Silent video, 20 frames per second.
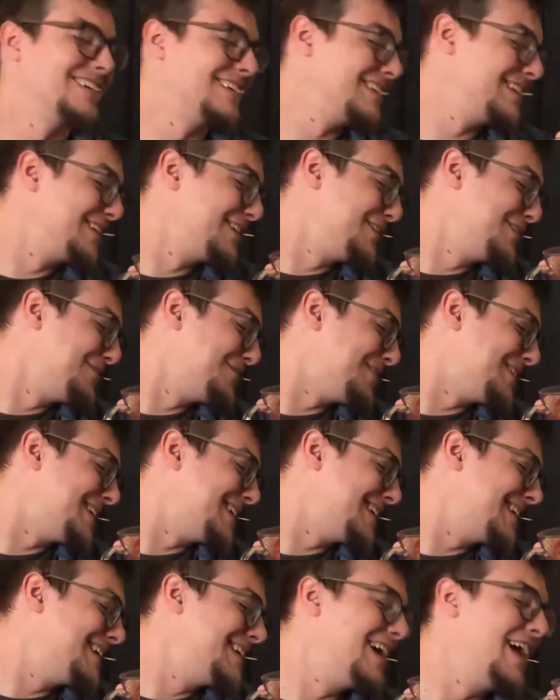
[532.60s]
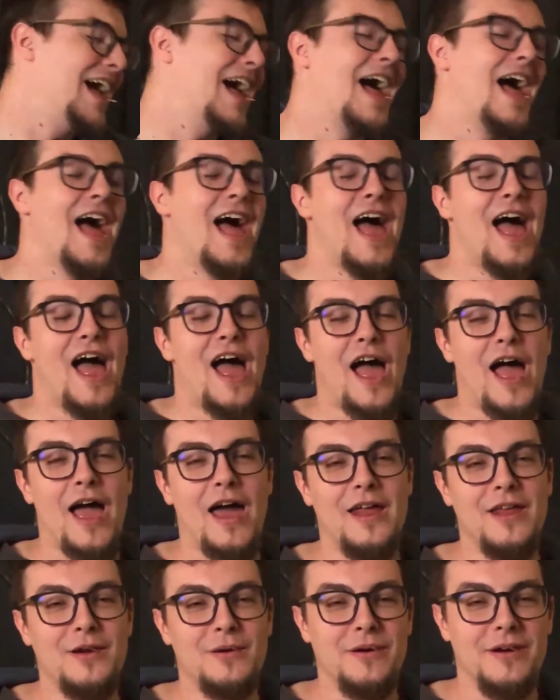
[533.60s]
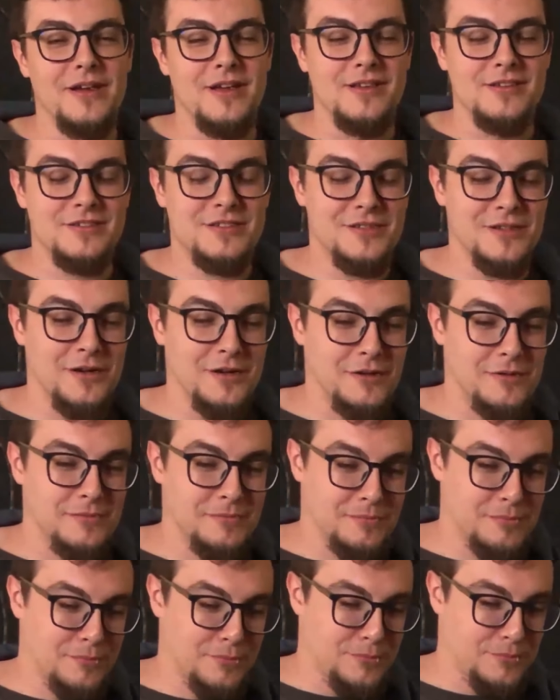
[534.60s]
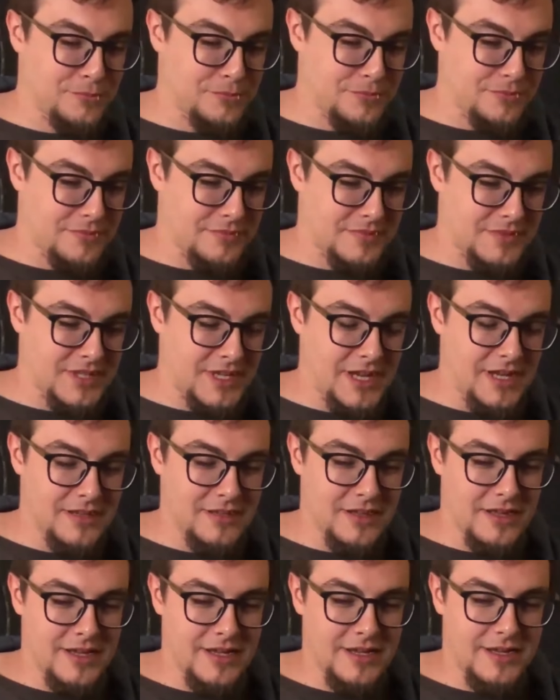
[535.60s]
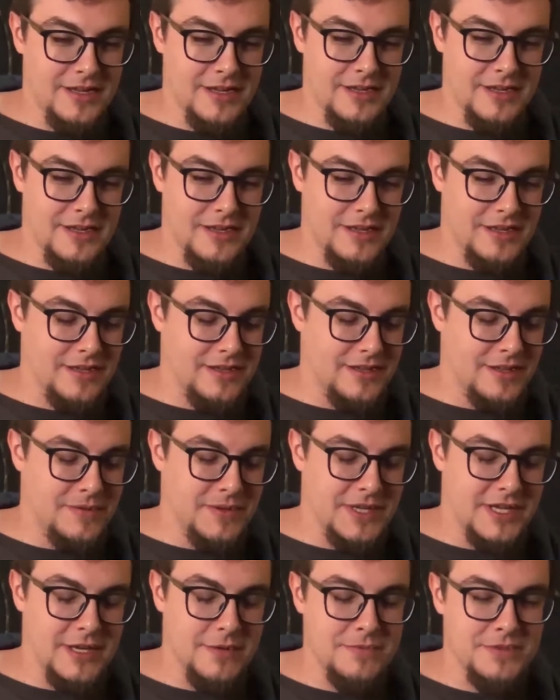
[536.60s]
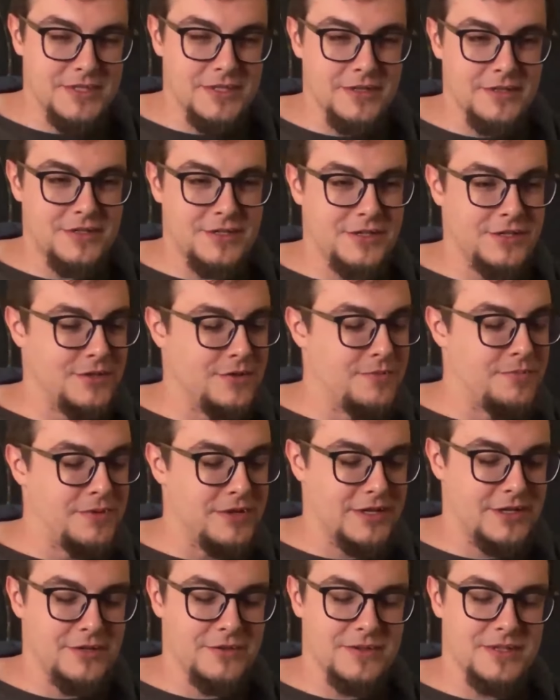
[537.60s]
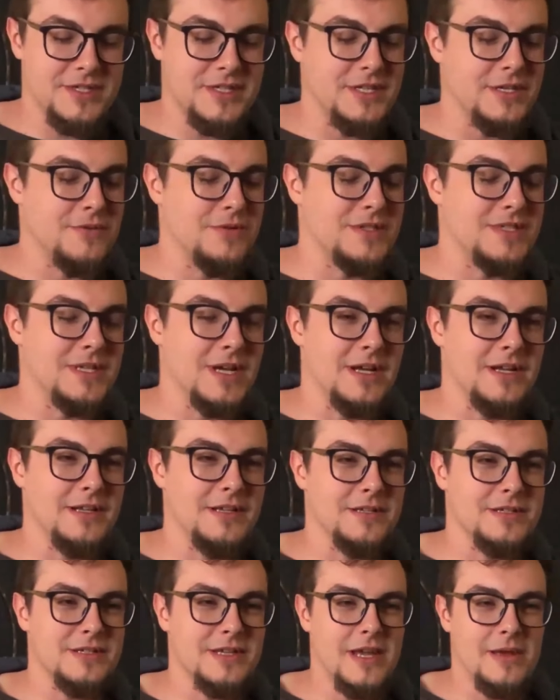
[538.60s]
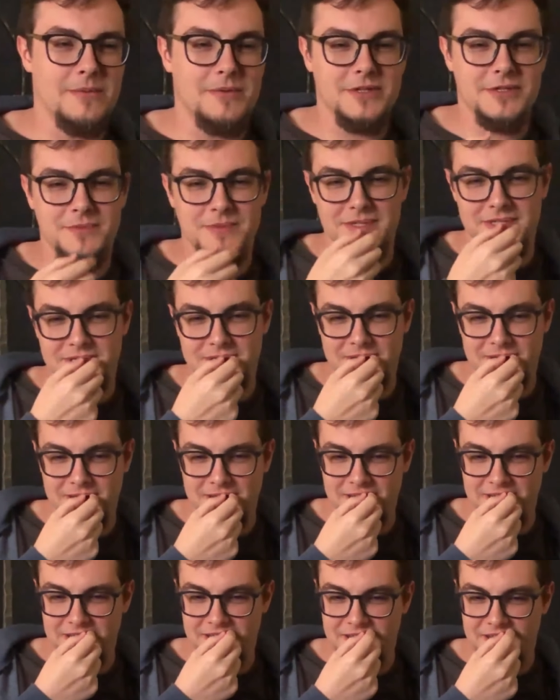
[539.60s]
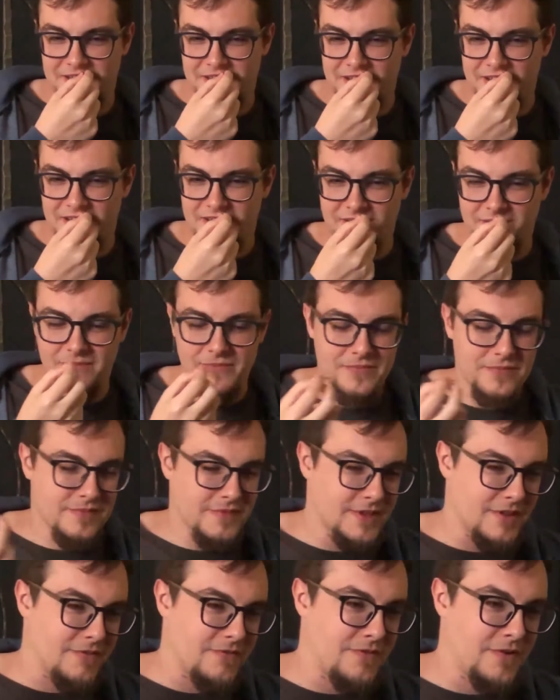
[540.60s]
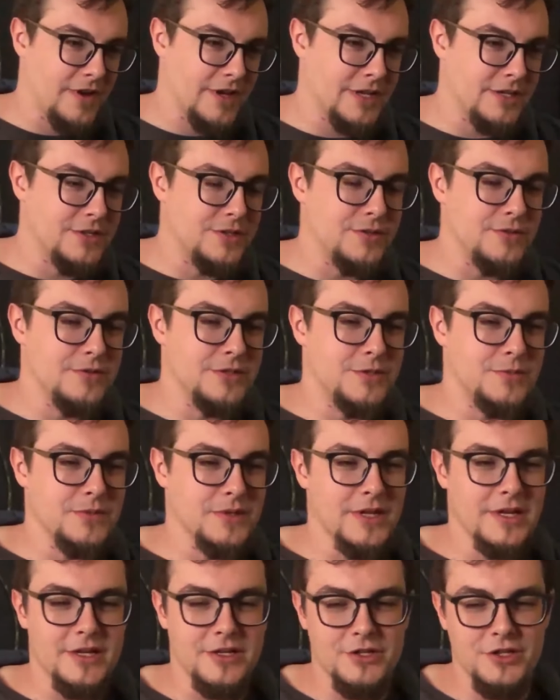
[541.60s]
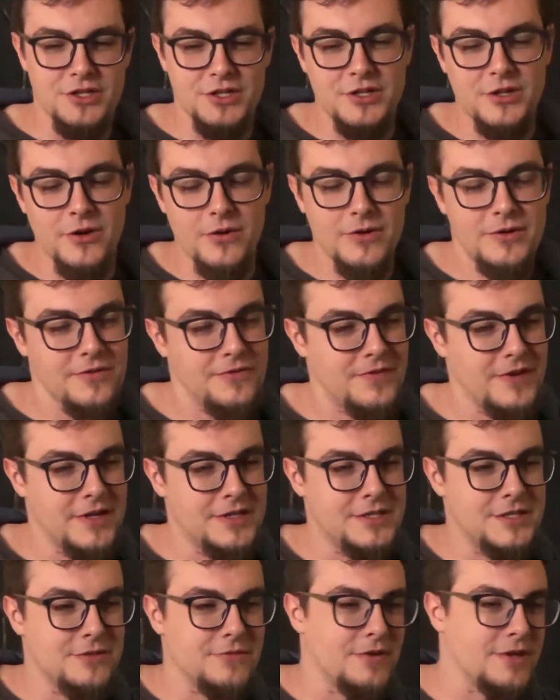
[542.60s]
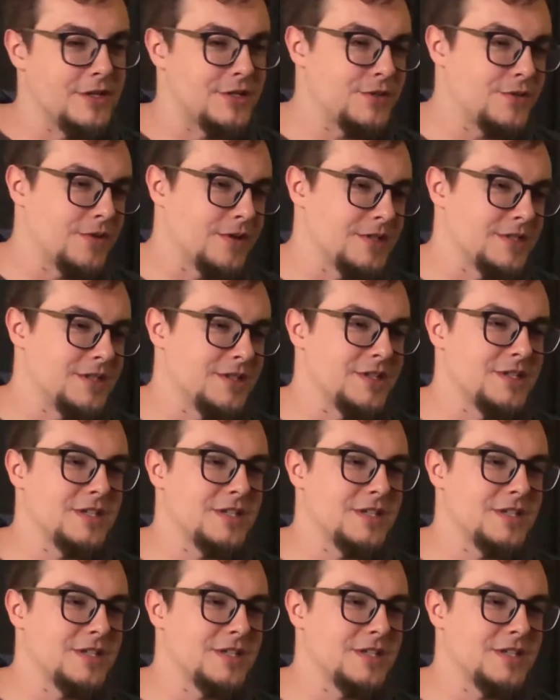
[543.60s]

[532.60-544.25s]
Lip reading: Oh, funny. Anyway, so they became such a ubiquitous thing with dining establishments that like fucking dudes would like just go to fancy restaurants and they